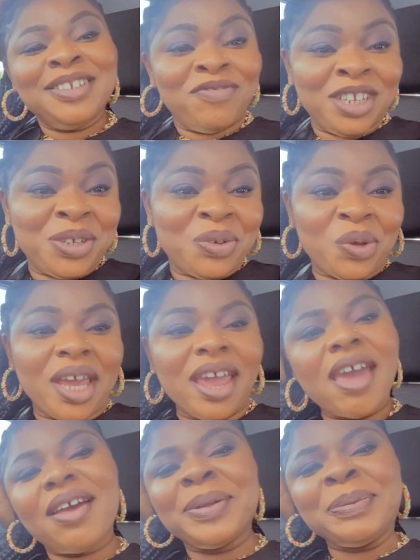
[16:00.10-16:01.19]
the video
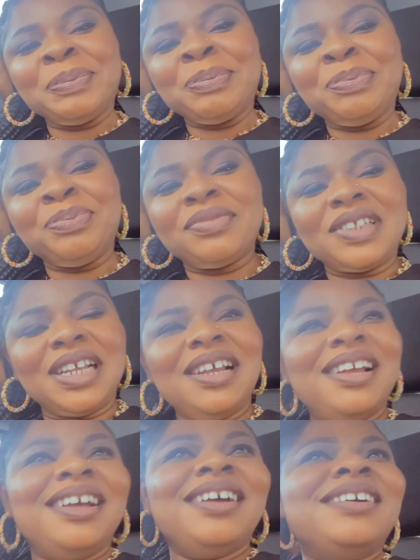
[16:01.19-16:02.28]
here.
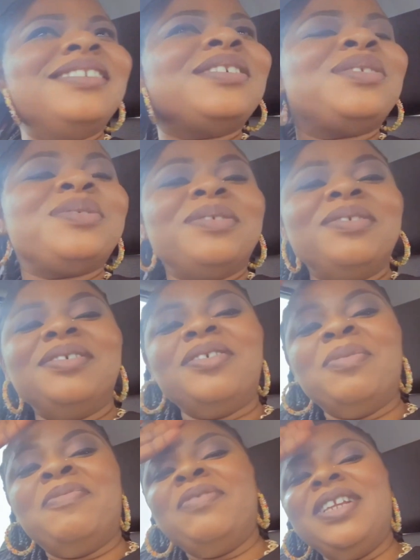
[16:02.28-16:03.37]
So
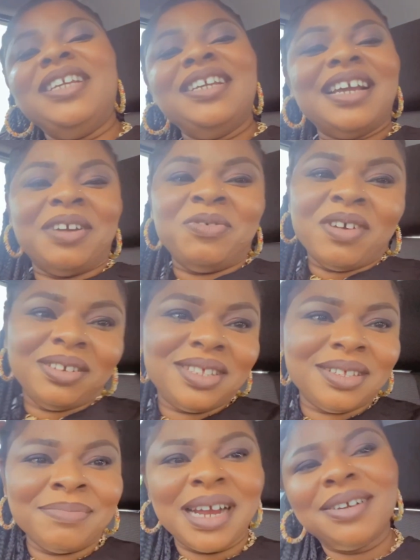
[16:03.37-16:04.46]
hopefully I go out
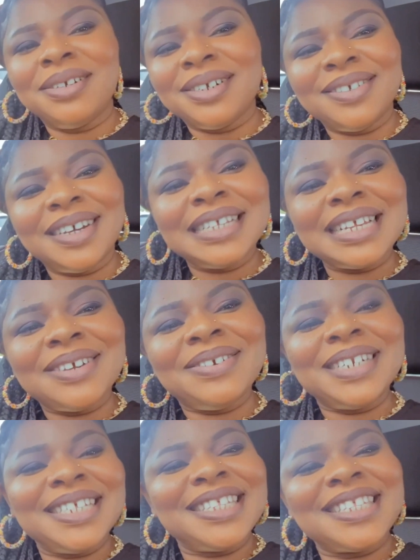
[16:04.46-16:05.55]
tomorrow, as I
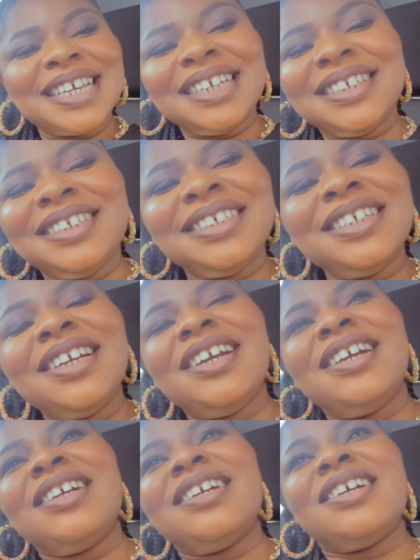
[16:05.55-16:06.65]
already said.
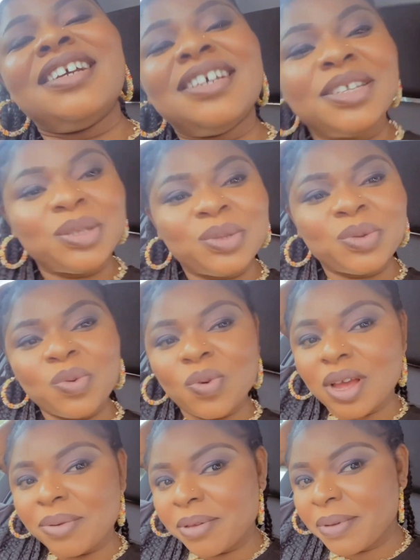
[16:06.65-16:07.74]

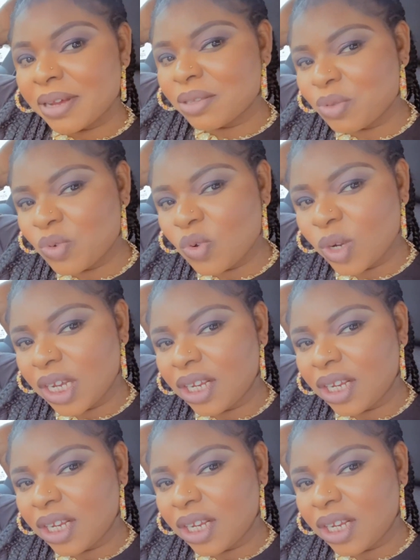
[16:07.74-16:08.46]
So I'm about to go